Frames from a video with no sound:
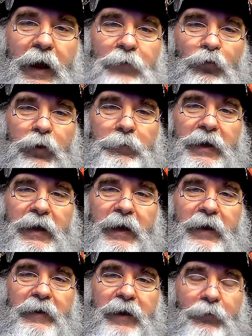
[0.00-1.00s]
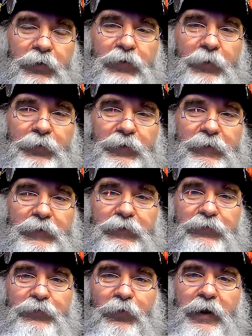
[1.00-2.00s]
and we begin and we jump into the
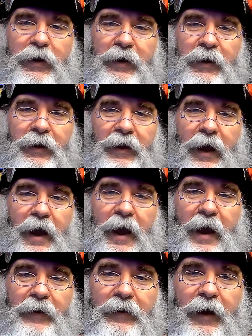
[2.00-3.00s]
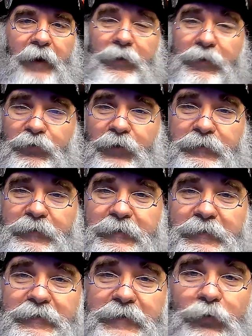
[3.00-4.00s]
story? And I'm interested
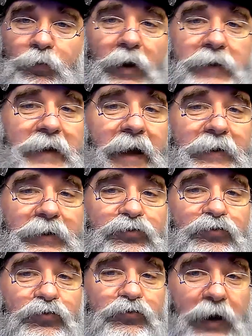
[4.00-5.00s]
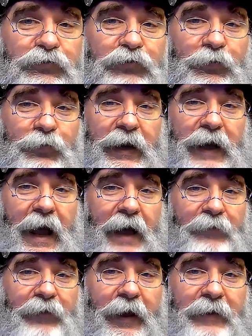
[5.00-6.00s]
to see what kind of treasure we
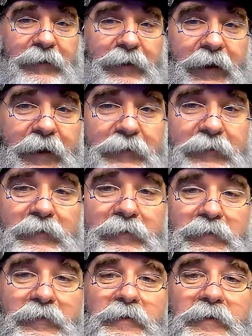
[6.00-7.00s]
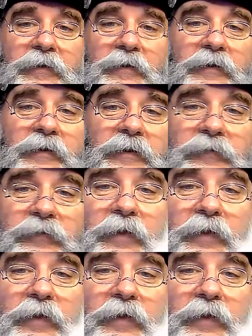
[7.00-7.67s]
have at the end. So